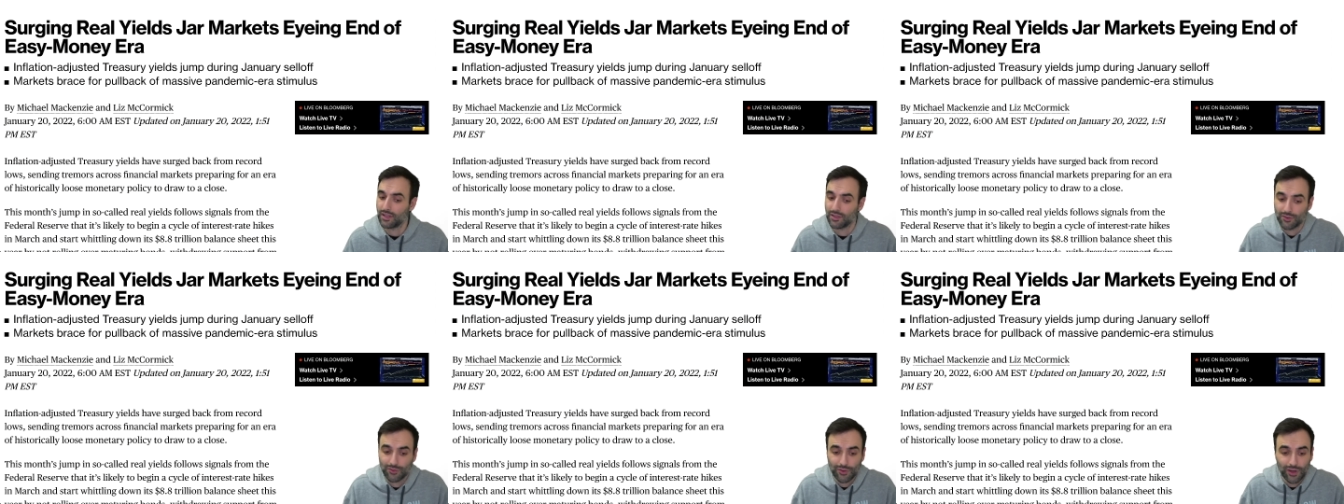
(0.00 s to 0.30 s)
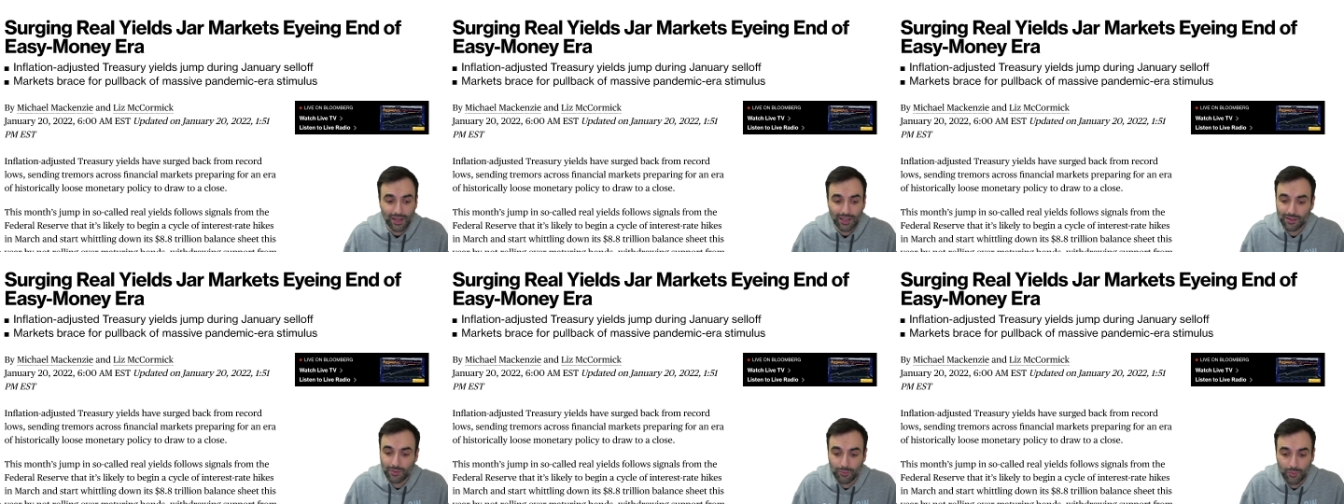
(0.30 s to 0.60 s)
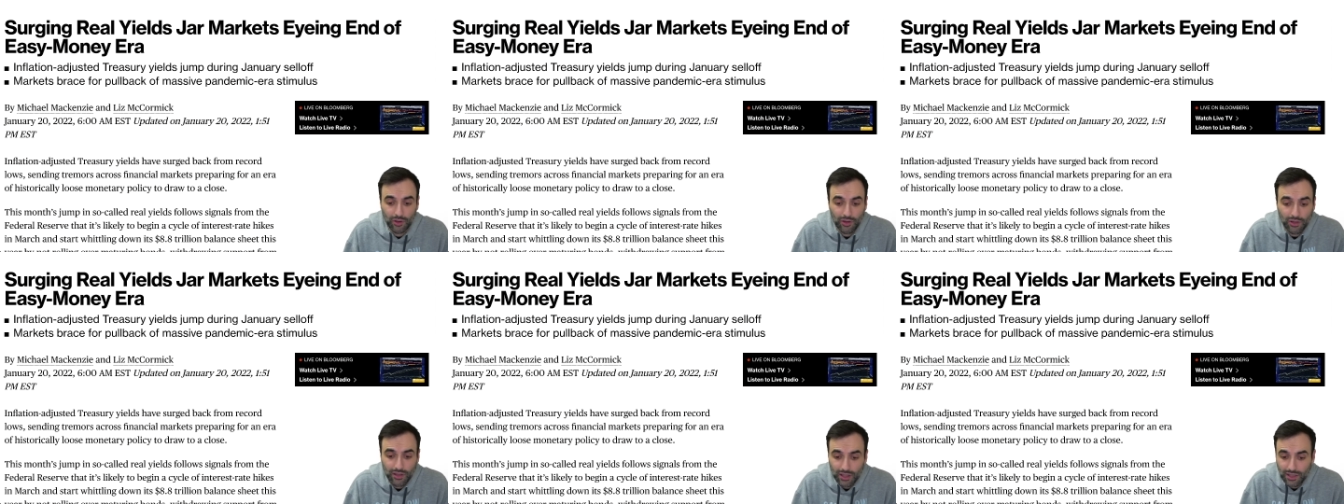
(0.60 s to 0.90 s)
That's right, the
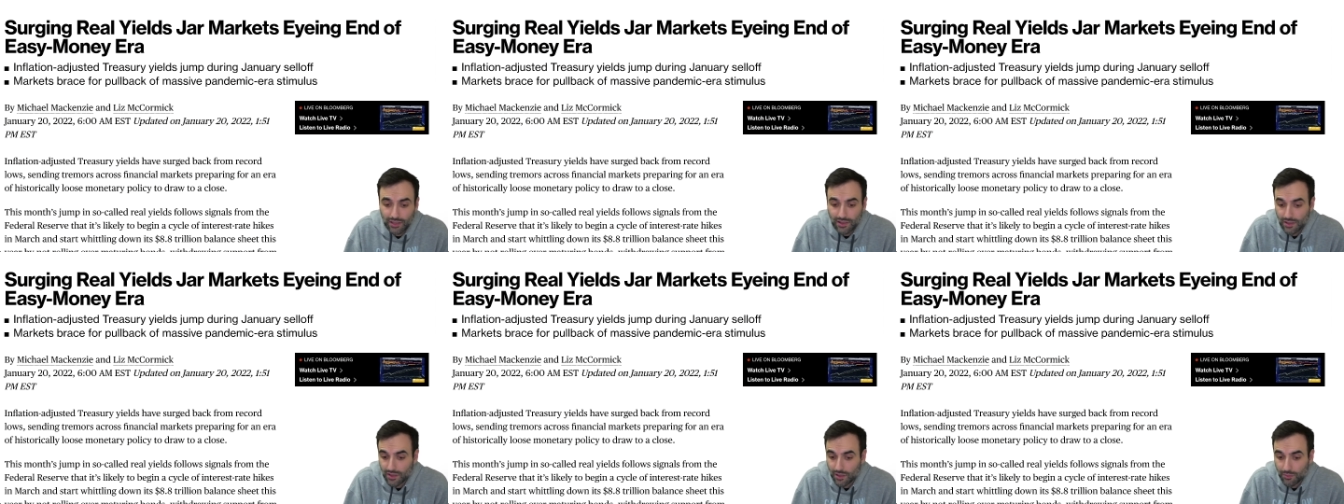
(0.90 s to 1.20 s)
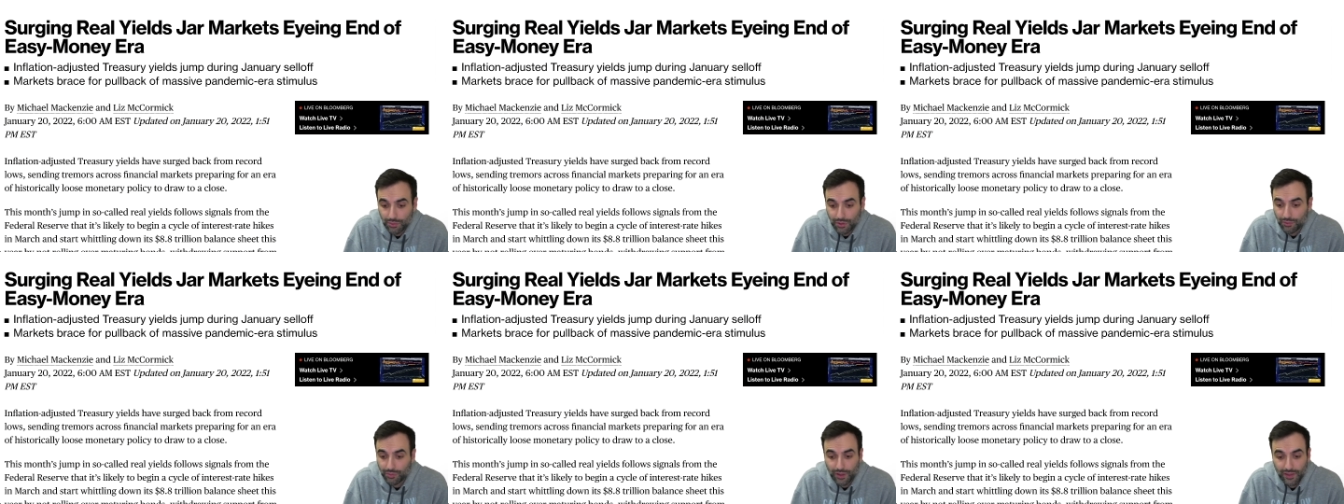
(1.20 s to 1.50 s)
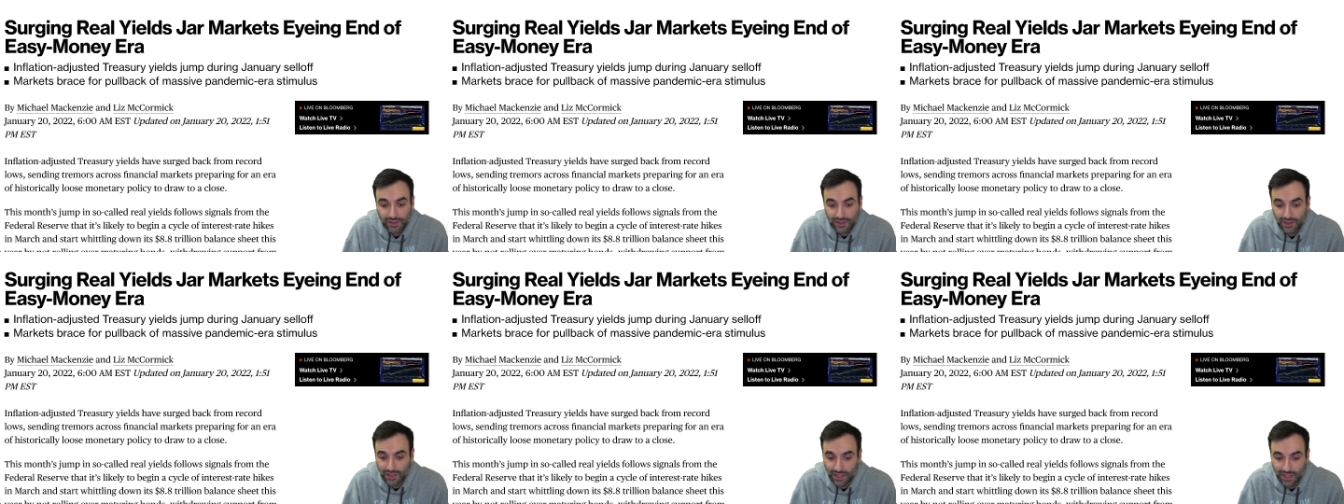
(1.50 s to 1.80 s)
market is simply
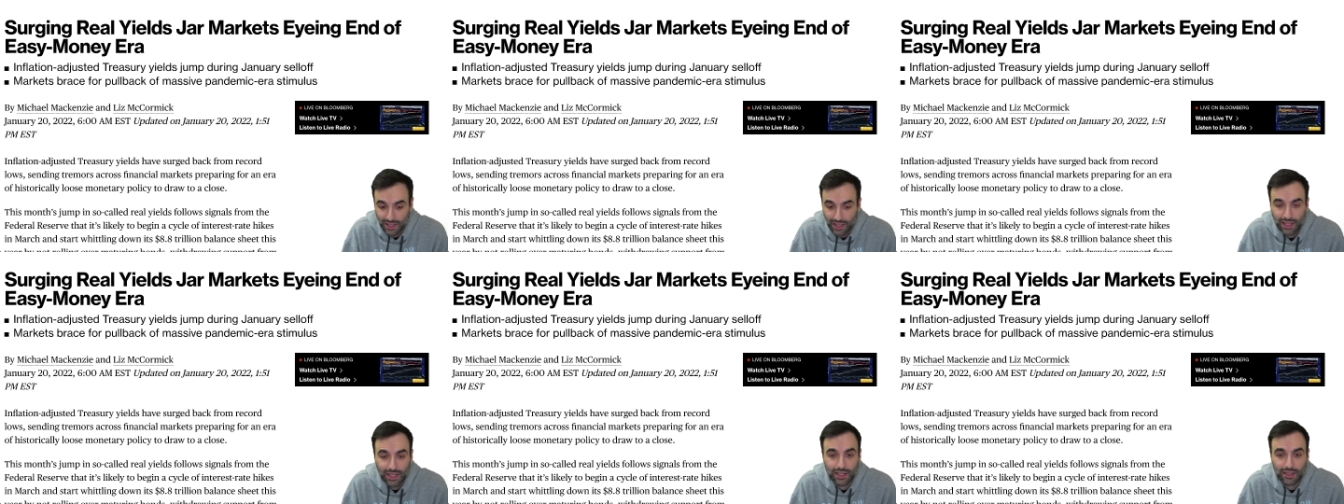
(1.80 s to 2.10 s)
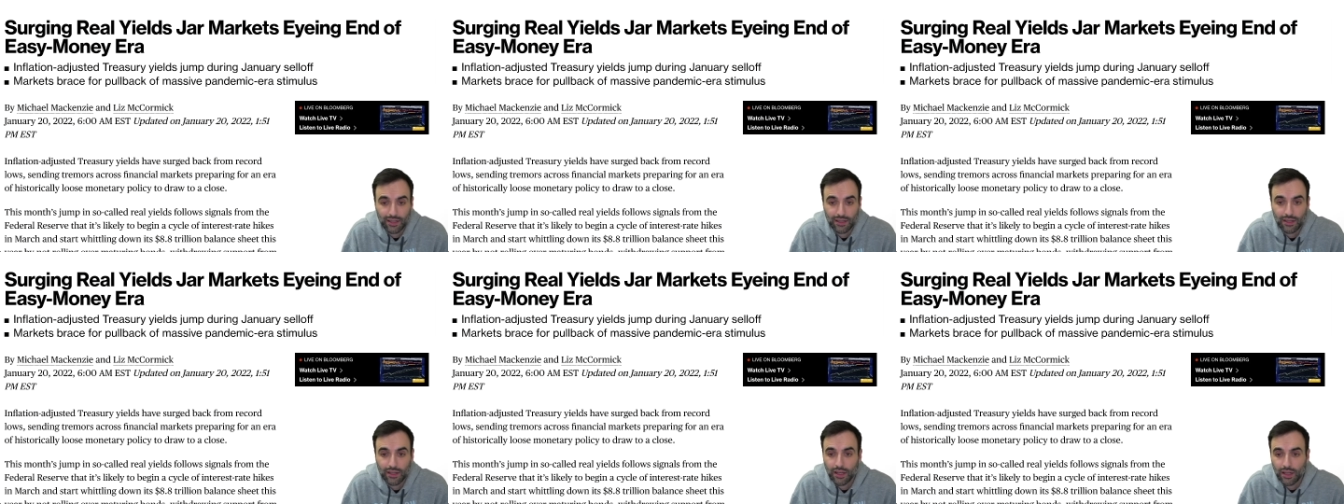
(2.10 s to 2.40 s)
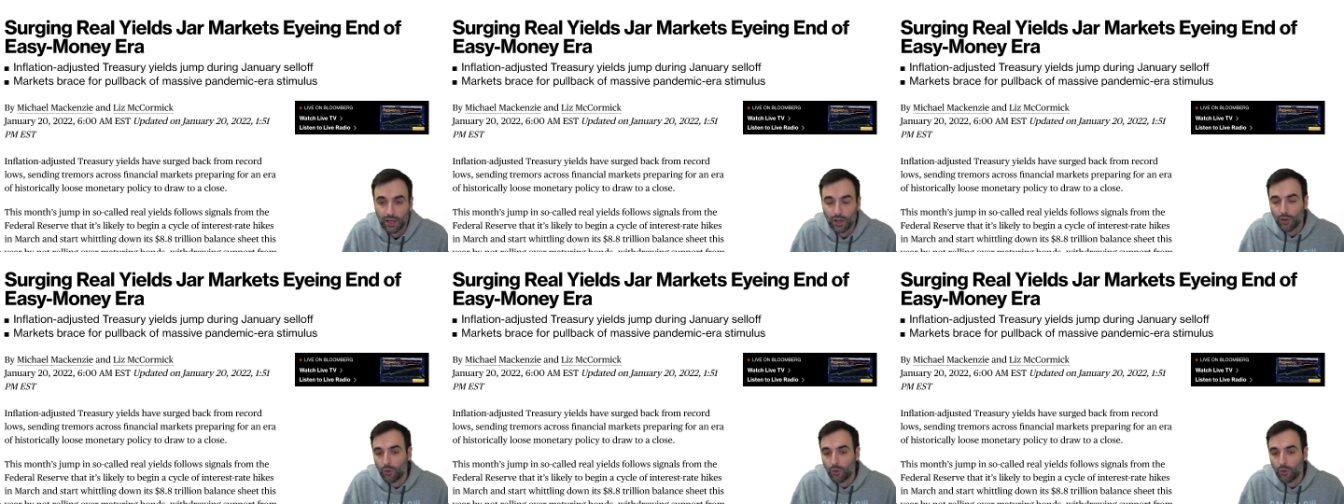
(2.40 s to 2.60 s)
pricing it in.